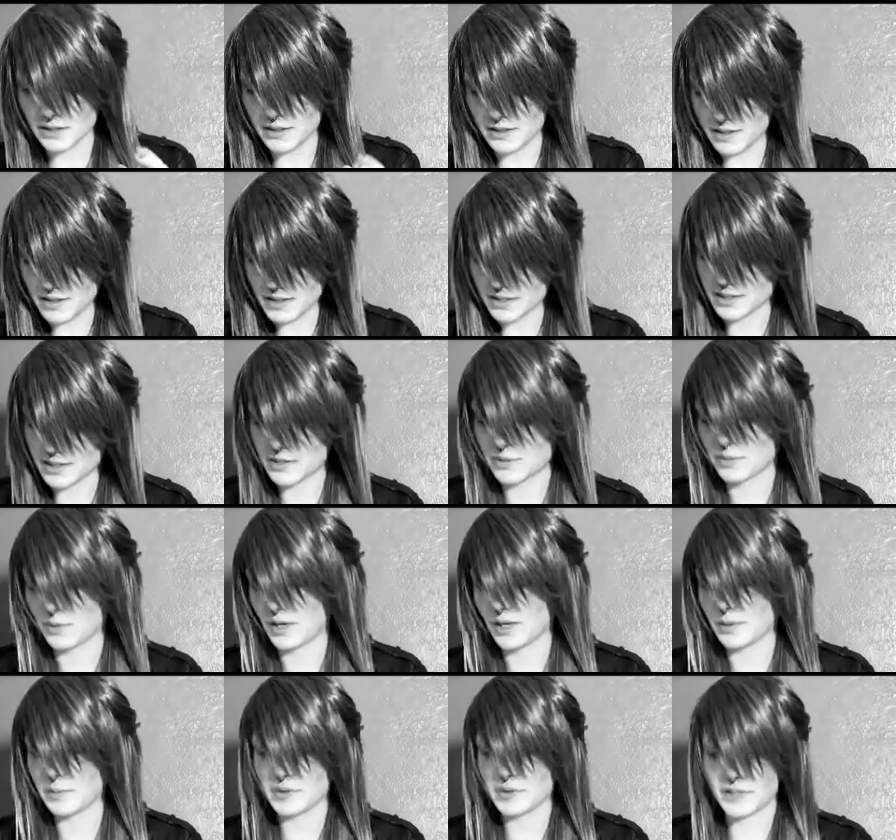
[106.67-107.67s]
this is what
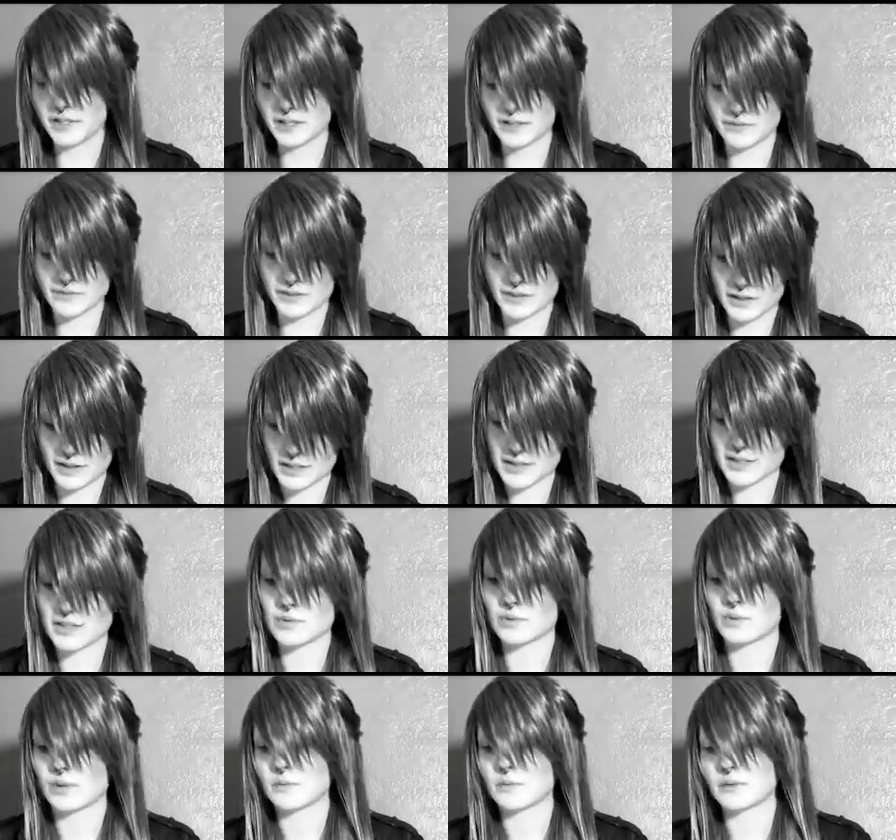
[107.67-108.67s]
I believe and this is
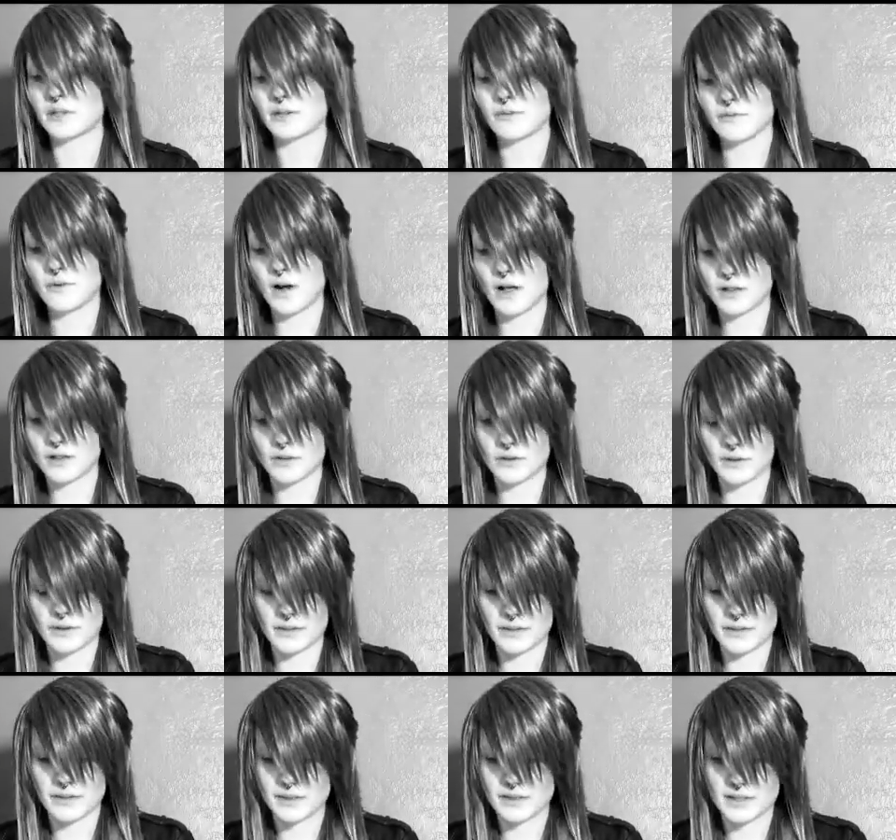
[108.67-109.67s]
what I'm going to follow
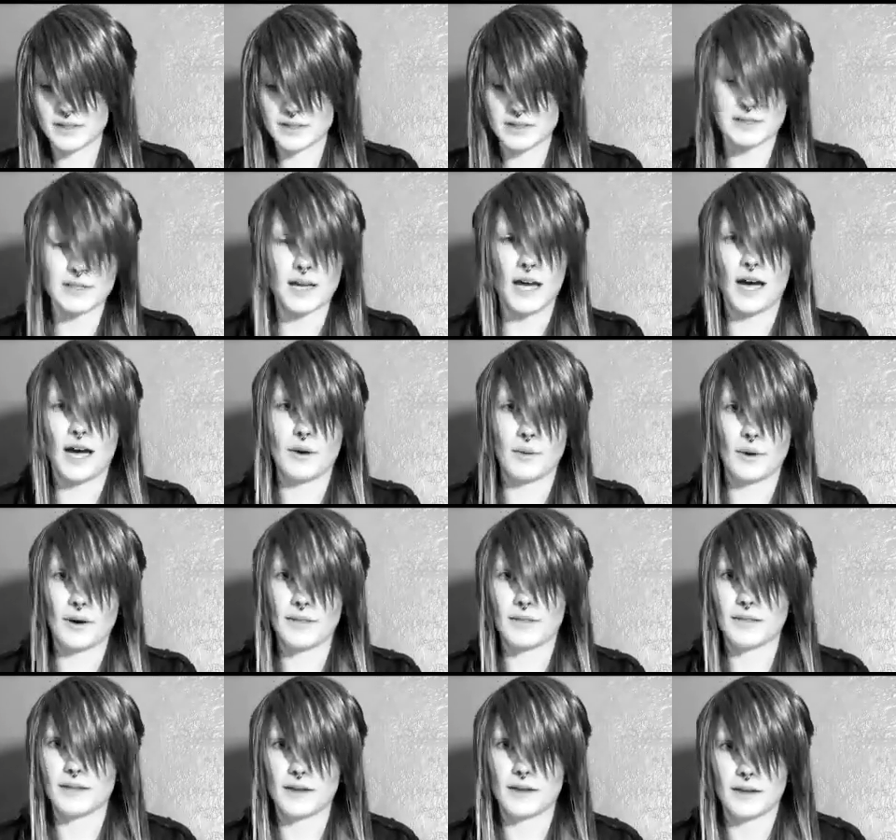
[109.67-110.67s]
and this is how I
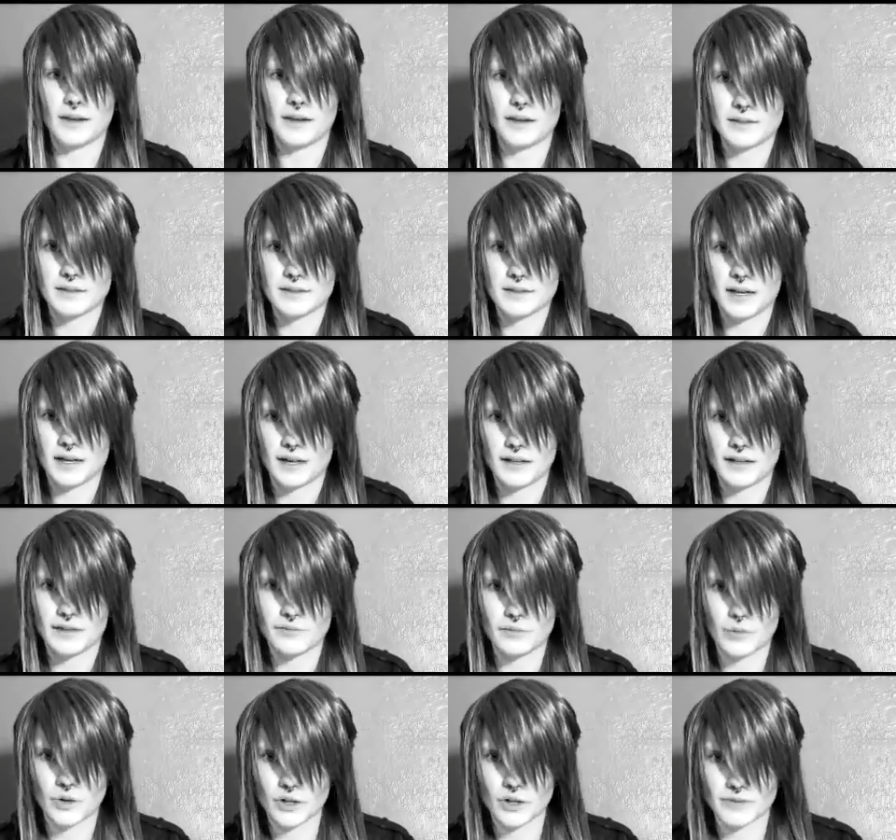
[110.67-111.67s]
think. It's kind of
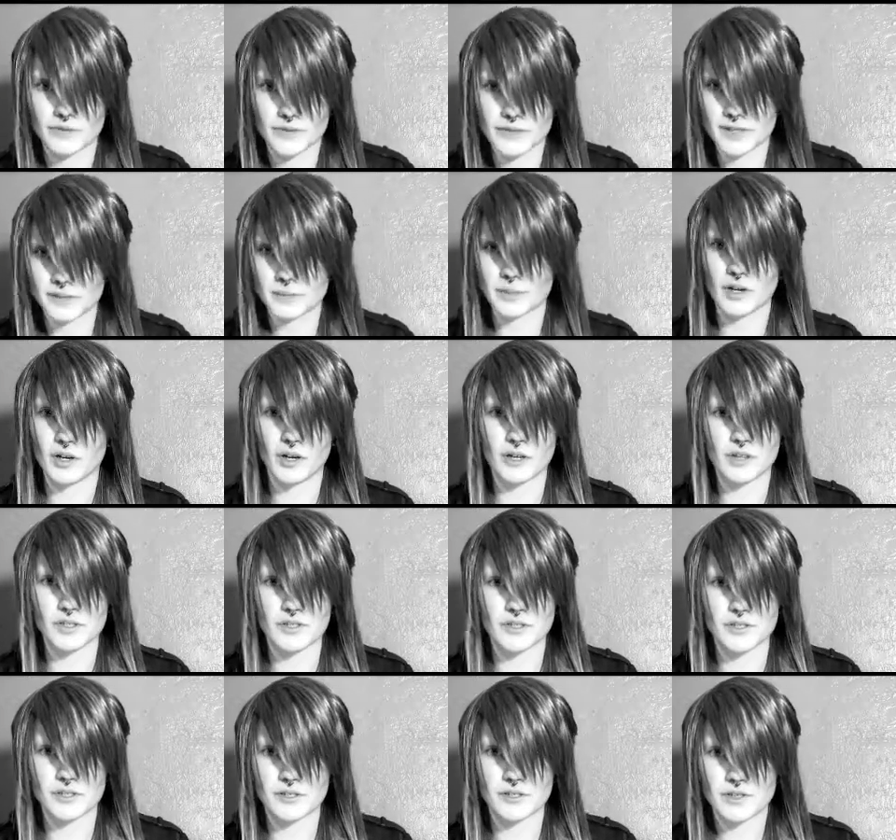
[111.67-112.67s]
more of a
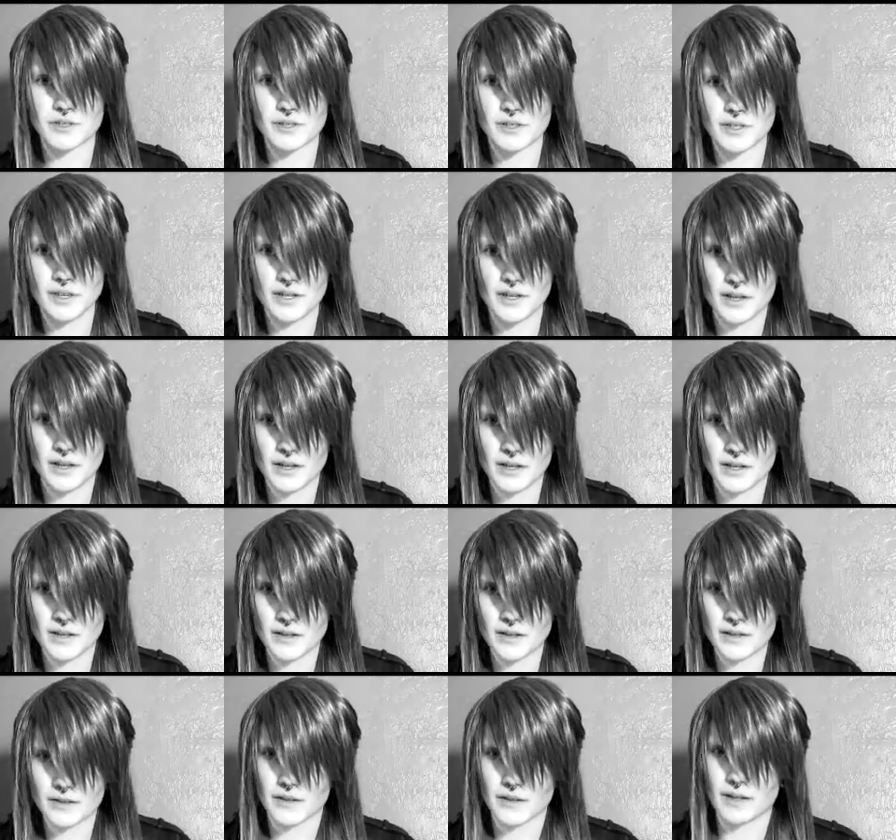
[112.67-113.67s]
subconscious
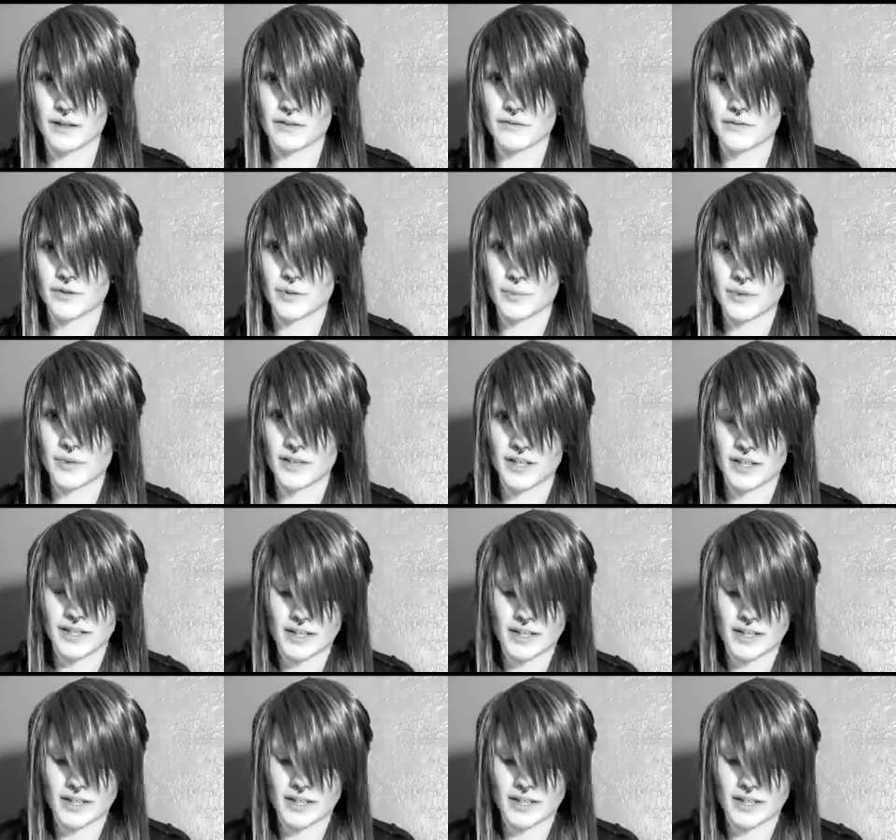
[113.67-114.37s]
thing for me, I